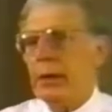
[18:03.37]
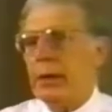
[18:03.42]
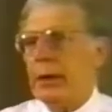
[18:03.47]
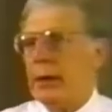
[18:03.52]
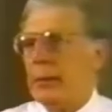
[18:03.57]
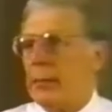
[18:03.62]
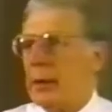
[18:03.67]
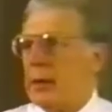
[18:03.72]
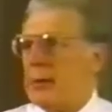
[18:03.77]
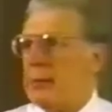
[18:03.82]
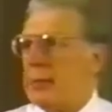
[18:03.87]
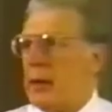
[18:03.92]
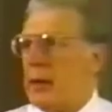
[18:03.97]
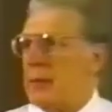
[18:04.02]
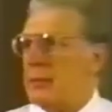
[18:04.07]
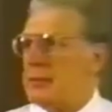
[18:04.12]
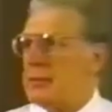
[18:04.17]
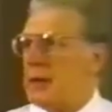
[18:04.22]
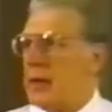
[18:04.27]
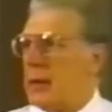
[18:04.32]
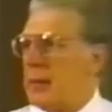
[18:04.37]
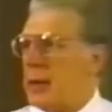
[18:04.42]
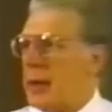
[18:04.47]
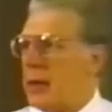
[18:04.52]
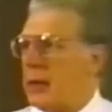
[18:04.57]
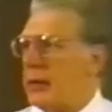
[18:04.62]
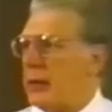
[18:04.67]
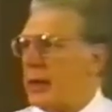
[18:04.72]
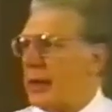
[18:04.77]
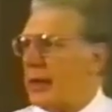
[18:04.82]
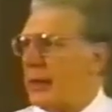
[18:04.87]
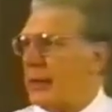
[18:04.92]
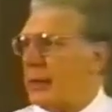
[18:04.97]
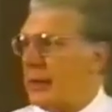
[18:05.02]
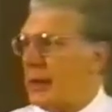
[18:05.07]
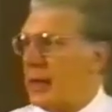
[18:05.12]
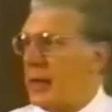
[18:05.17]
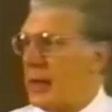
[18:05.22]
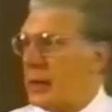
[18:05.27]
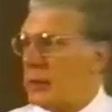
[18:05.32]
Now the big problem is, how am I going to get a
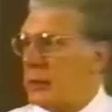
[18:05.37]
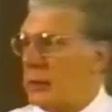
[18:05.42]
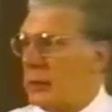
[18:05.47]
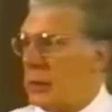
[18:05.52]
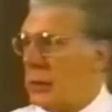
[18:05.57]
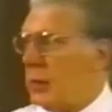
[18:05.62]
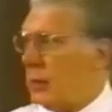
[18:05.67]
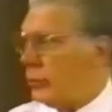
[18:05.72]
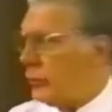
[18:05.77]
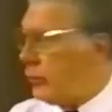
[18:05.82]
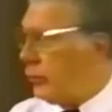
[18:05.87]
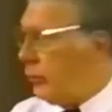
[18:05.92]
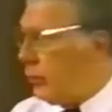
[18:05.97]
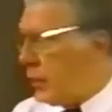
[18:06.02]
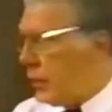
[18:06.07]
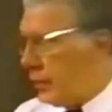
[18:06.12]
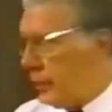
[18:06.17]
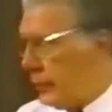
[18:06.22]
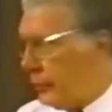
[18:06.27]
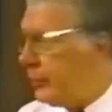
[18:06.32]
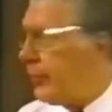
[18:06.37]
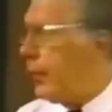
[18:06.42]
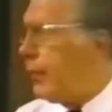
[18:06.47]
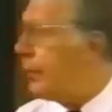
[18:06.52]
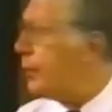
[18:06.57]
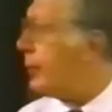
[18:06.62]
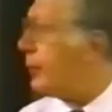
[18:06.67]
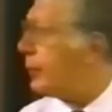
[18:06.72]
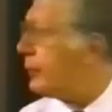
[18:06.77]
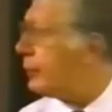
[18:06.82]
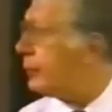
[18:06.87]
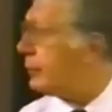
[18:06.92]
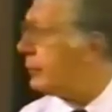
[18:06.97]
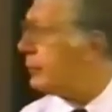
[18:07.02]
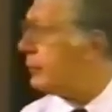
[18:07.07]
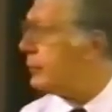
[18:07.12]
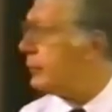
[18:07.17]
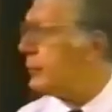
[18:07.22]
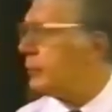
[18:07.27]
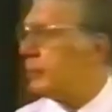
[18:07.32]
dock that will hold 200 people
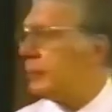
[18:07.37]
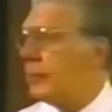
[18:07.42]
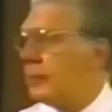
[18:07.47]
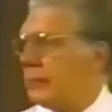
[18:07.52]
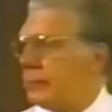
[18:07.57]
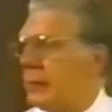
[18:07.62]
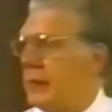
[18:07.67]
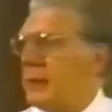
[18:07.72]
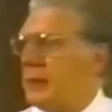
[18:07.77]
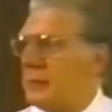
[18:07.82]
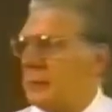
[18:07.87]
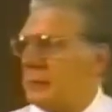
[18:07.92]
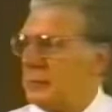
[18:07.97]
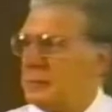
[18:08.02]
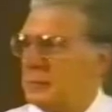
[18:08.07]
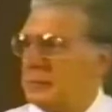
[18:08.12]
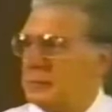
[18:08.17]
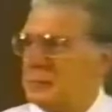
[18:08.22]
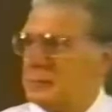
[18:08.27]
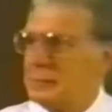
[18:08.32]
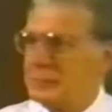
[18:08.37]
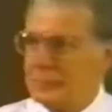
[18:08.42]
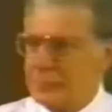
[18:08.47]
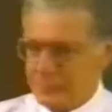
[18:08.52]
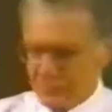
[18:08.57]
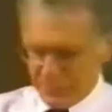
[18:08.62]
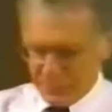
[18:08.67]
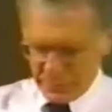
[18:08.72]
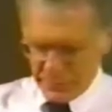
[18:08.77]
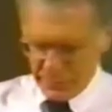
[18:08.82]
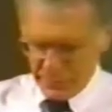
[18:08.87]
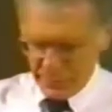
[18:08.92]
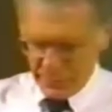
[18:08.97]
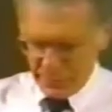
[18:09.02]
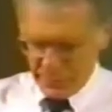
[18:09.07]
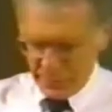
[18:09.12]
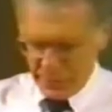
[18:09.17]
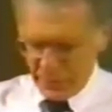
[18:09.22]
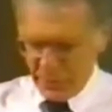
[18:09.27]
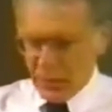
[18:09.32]
to float?
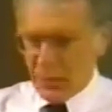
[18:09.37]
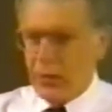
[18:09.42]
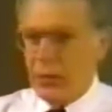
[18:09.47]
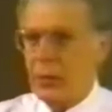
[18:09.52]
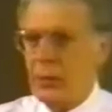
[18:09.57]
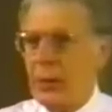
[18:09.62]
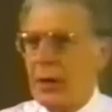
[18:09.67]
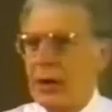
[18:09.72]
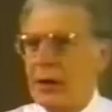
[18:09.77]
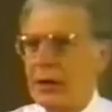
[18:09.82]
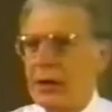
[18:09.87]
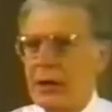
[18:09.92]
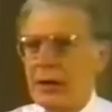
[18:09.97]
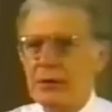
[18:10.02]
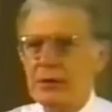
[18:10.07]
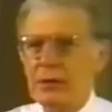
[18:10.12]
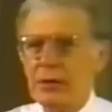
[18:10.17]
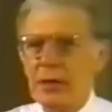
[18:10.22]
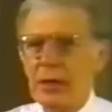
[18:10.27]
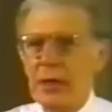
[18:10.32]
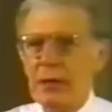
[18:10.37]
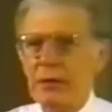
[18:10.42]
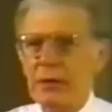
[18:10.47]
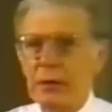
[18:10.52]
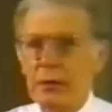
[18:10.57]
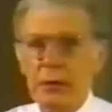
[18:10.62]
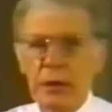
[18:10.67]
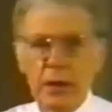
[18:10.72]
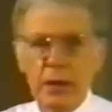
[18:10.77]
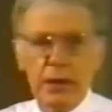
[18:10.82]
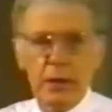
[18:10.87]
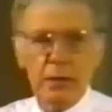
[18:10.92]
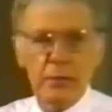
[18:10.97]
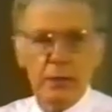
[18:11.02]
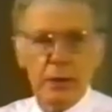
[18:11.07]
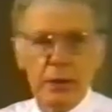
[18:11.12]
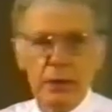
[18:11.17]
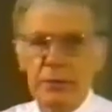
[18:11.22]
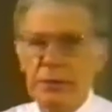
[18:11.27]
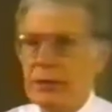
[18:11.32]
Well, the answer to that turned out to
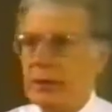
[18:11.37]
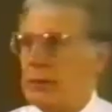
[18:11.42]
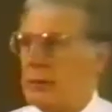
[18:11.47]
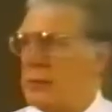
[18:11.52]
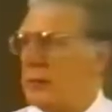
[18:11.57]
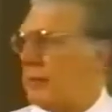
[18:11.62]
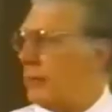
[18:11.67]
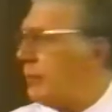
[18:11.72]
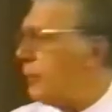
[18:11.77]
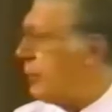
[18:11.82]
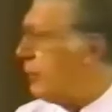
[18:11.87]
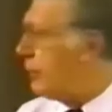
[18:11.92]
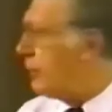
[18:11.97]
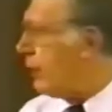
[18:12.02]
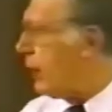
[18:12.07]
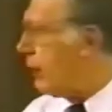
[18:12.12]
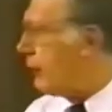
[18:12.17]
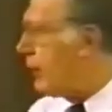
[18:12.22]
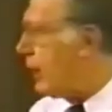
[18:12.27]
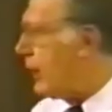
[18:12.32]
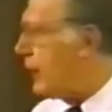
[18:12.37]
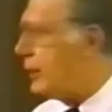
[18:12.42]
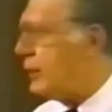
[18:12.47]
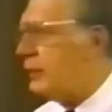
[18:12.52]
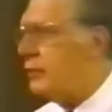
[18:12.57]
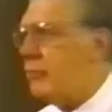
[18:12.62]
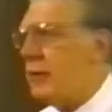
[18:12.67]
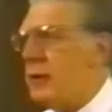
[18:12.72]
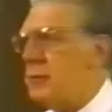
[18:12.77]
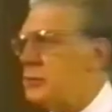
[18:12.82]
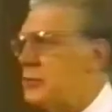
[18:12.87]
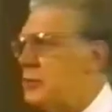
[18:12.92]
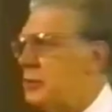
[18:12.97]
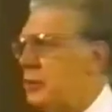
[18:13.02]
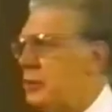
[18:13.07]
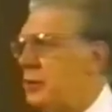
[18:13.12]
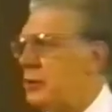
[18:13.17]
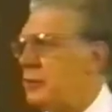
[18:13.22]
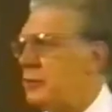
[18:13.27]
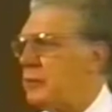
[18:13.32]
be easy. There were 55-gallon drums
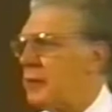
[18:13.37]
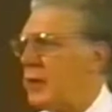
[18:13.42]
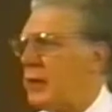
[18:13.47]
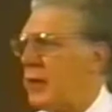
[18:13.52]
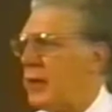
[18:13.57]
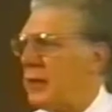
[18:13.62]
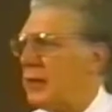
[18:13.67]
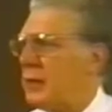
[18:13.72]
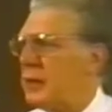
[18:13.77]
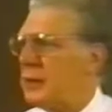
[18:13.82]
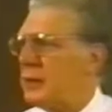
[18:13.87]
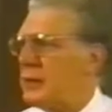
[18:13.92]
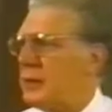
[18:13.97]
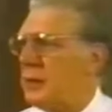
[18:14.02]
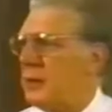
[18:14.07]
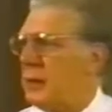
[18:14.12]
all over the island.